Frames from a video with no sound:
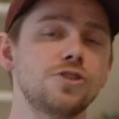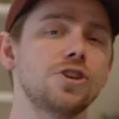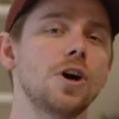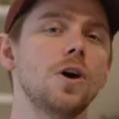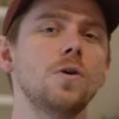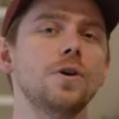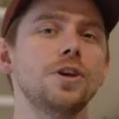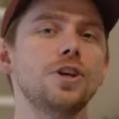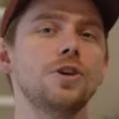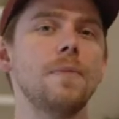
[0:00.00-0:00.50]

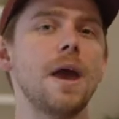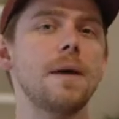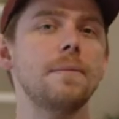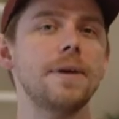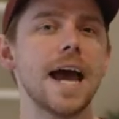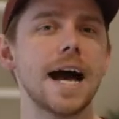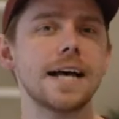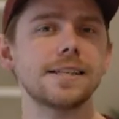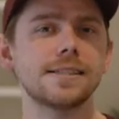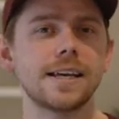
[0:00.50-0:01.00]
So you may
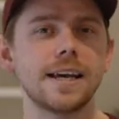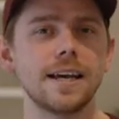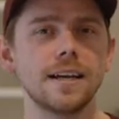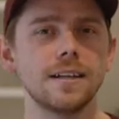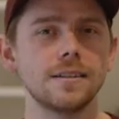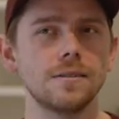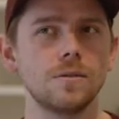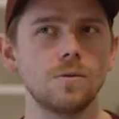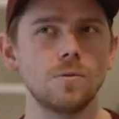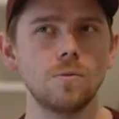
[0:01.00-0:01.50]
be
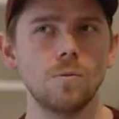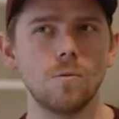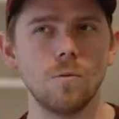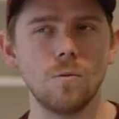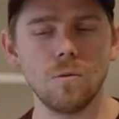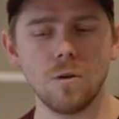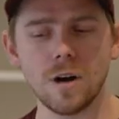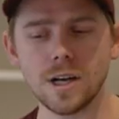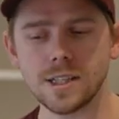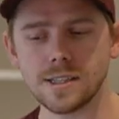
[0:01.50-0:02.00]
asking,
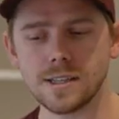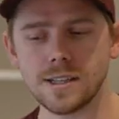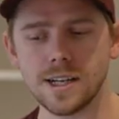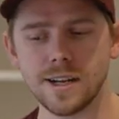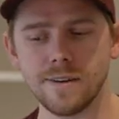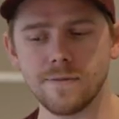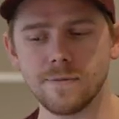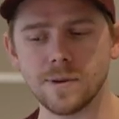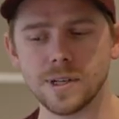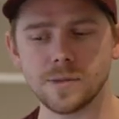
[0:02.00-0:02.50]
what's the
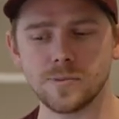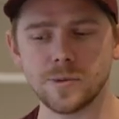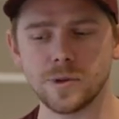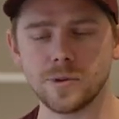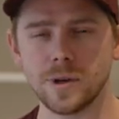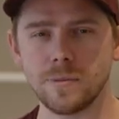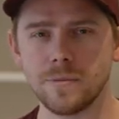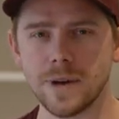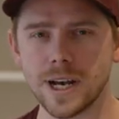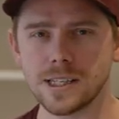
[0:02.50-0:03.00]
difference
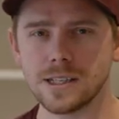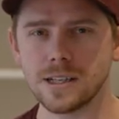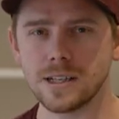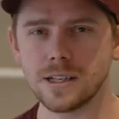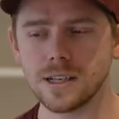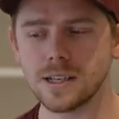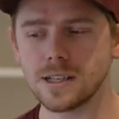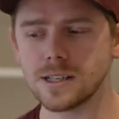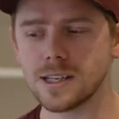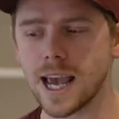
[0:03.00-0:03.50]
between
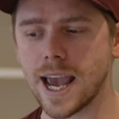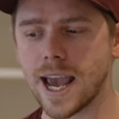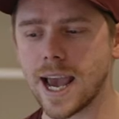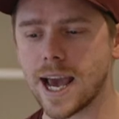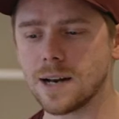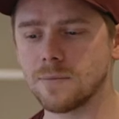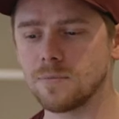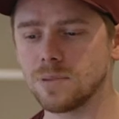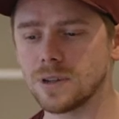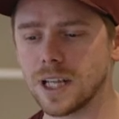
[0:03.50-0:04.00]
messages
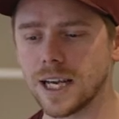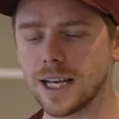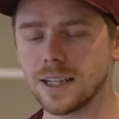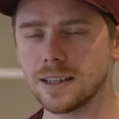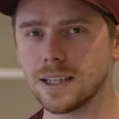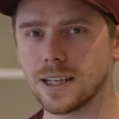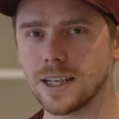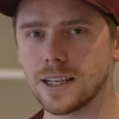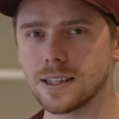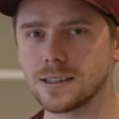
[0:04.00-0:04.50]
and
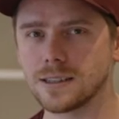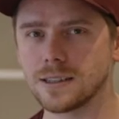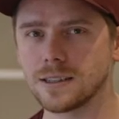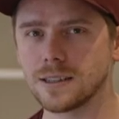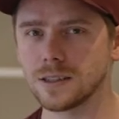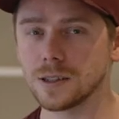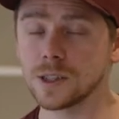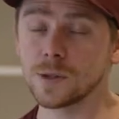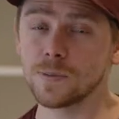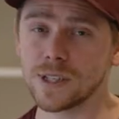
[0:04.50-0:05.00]

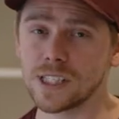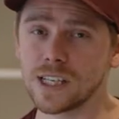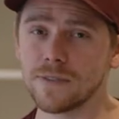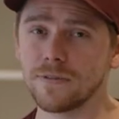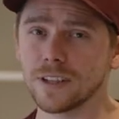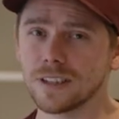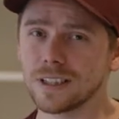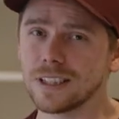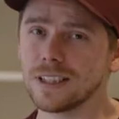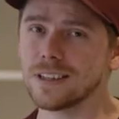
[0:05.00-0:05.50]
playlists?
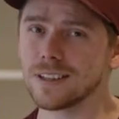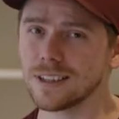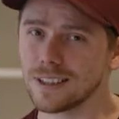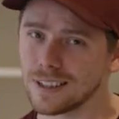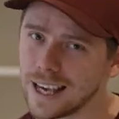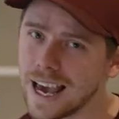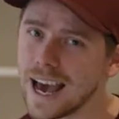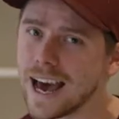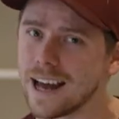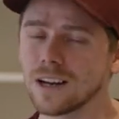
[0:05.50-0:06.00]
specifically the
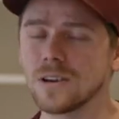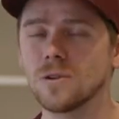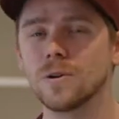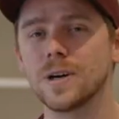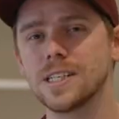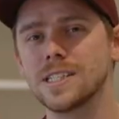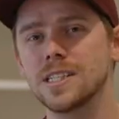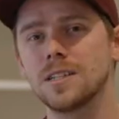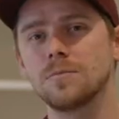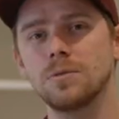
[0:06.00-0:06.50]

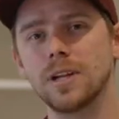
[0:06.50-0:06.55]
categories in the